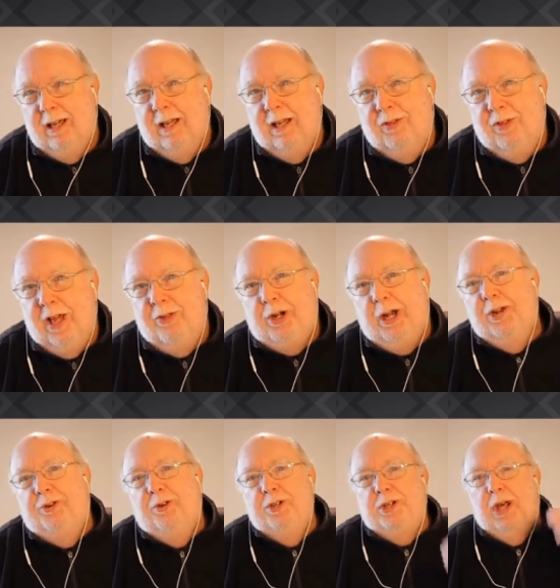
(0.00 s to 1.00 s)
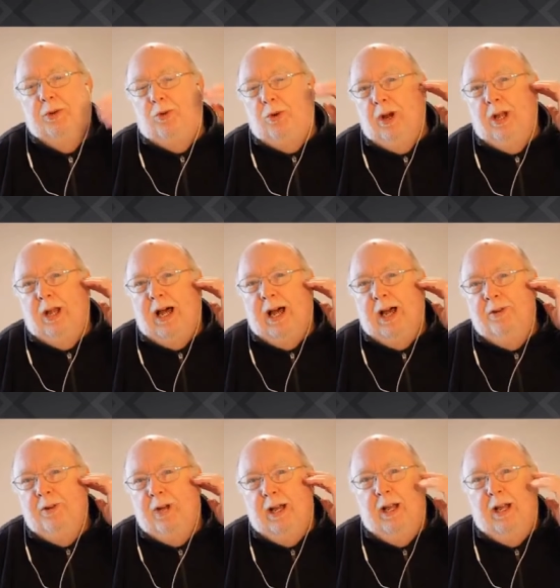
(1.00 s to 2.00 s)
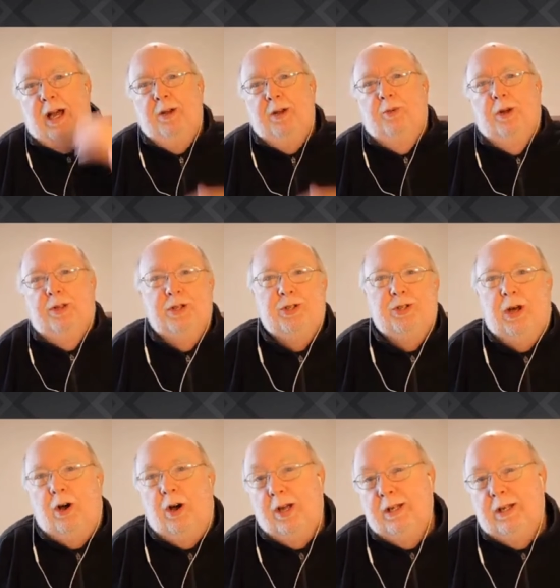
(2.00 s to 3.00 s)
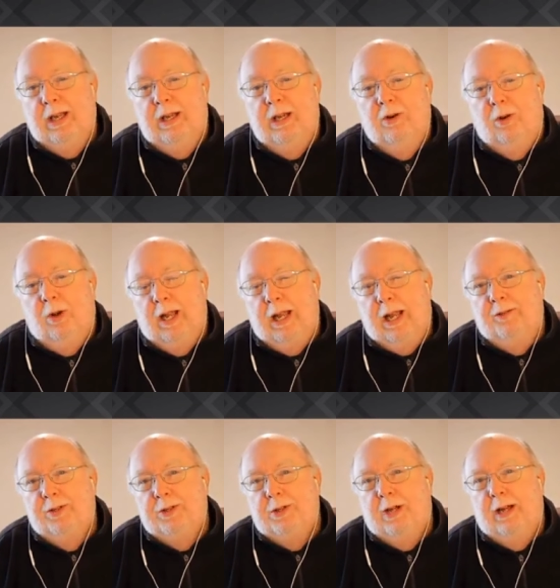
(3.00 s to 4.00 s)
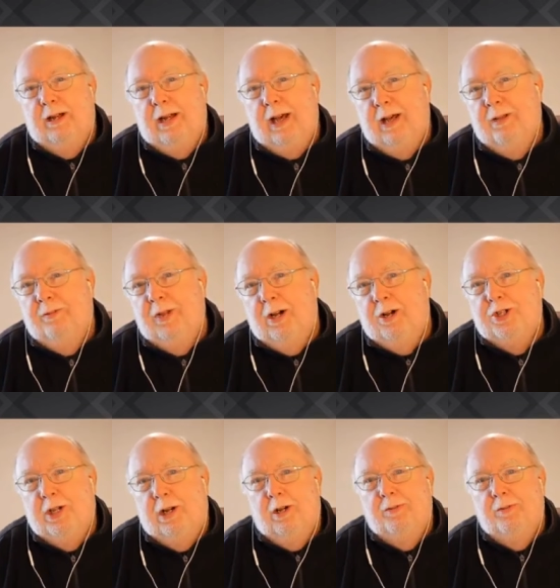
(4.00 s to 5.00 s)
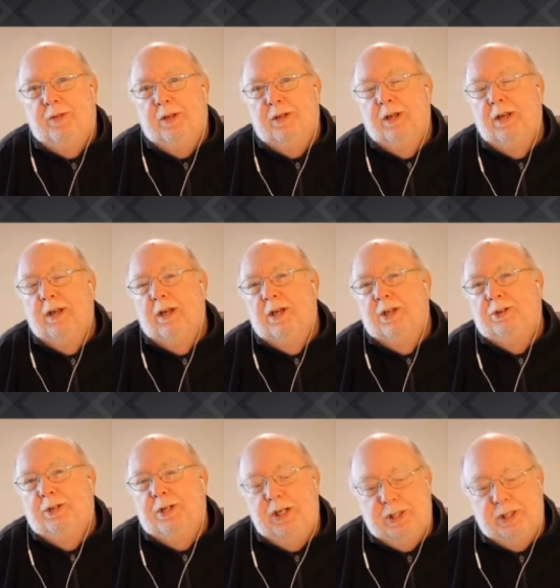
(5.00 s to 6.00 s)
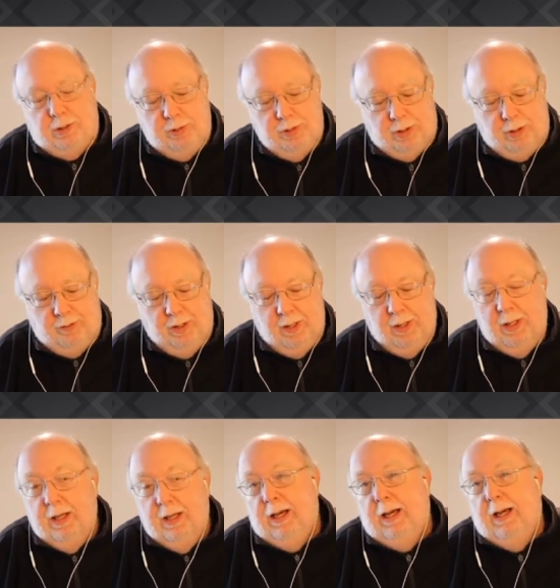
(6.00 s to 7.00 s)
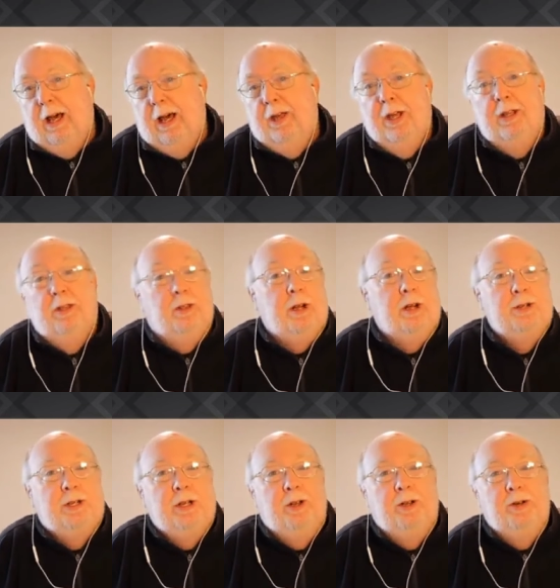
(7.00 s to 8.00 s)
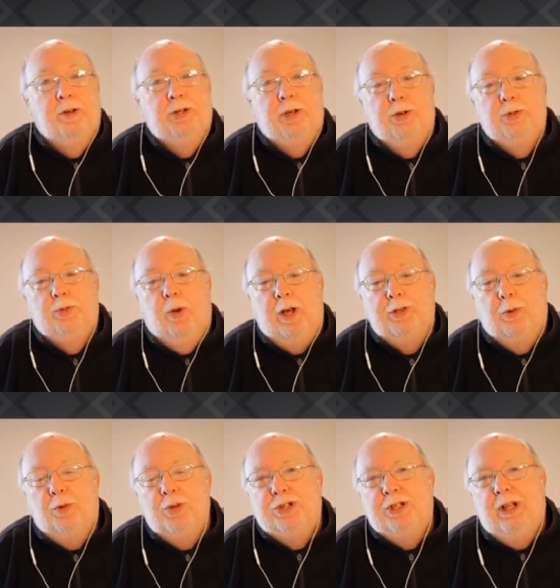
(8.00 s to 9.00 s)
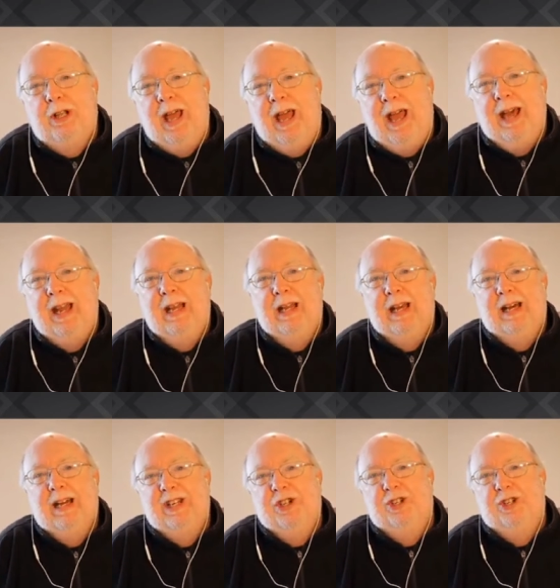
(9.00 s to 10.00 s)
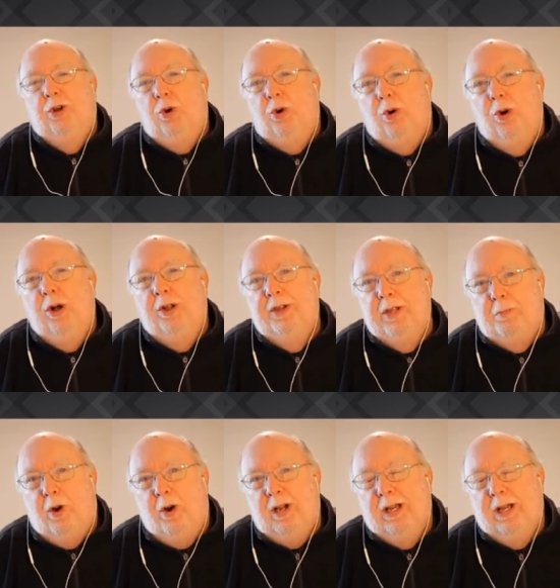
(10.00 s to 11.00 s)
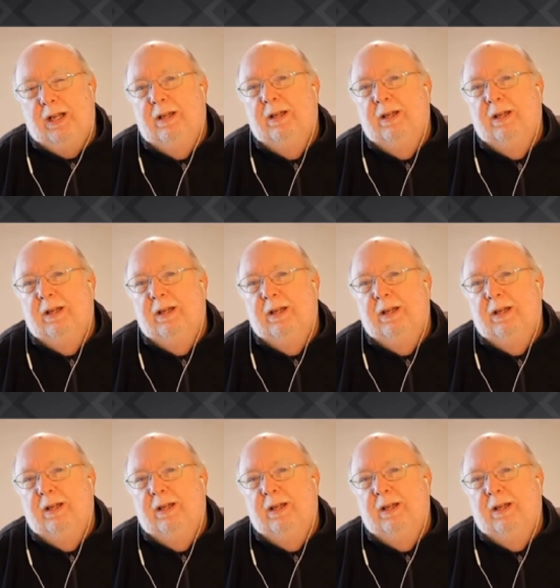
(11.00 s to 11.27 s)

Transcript: the other countries that were aligned aligned with us on taking oil out of this out, out of their share of the Strategic Reserve, uh, I think that they're still doing so as well. So we're still adding additional oil to the market,